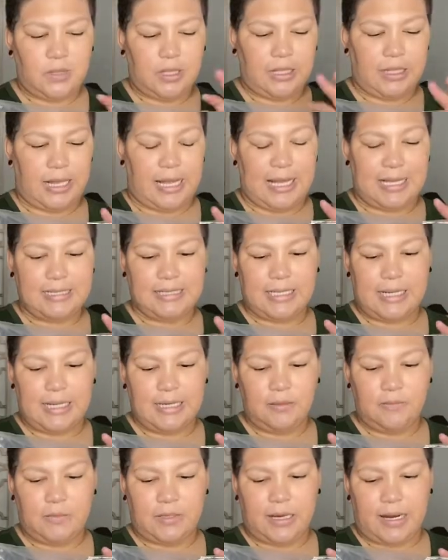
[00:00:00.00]
the last
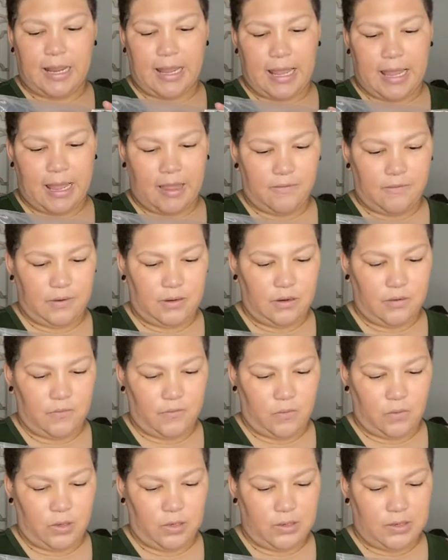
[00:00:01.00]
item that I have here
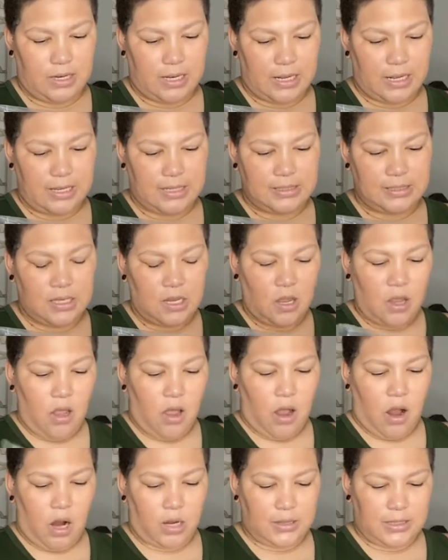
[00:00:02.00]
for you guys
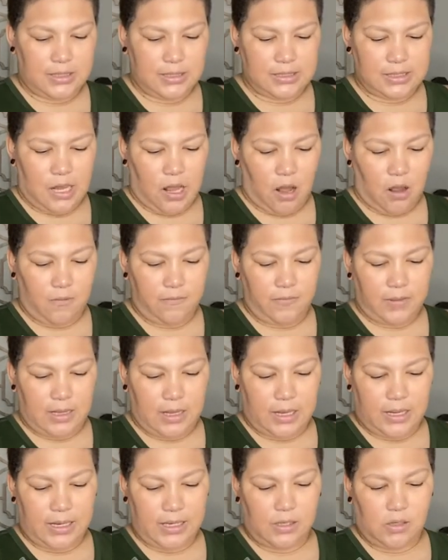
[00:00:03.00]
are these
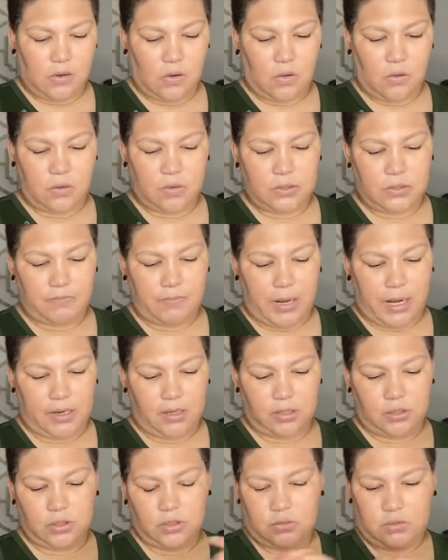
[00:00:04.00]
Offline Goals
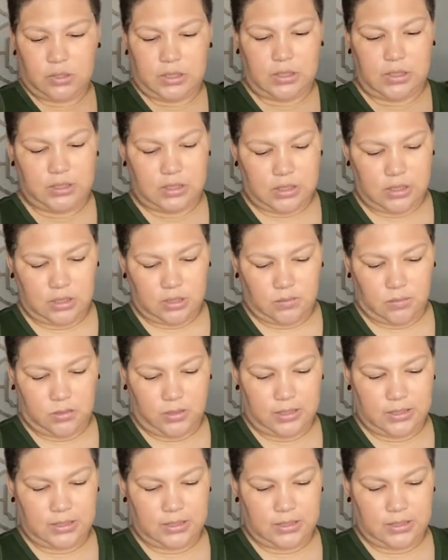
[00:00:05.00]
biker shorts in a double